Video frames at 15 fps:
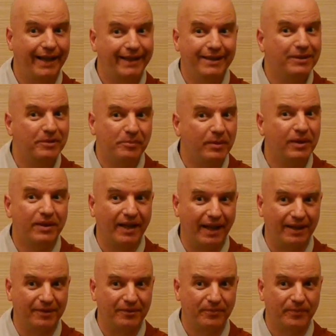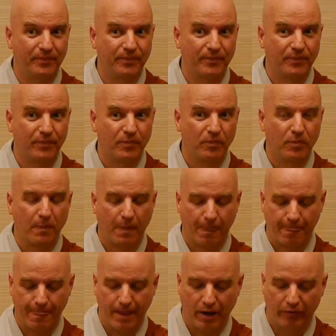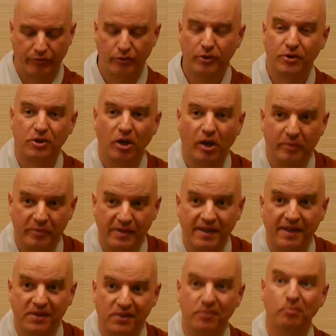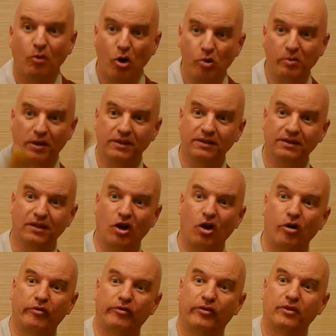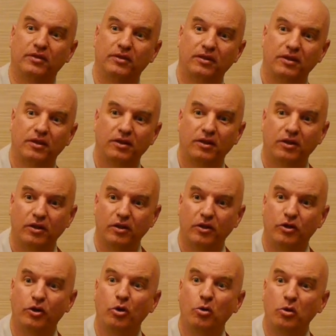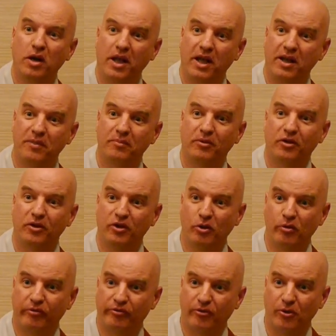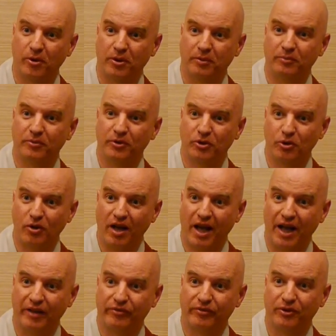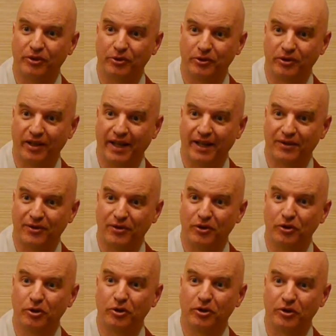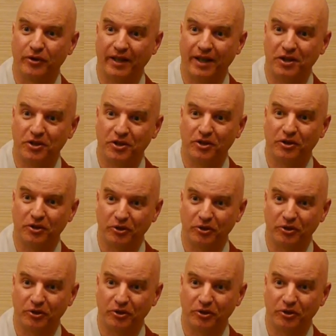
I didn't mean that. Okay. First comes this moment of no name, no form, no life, no death, no creation,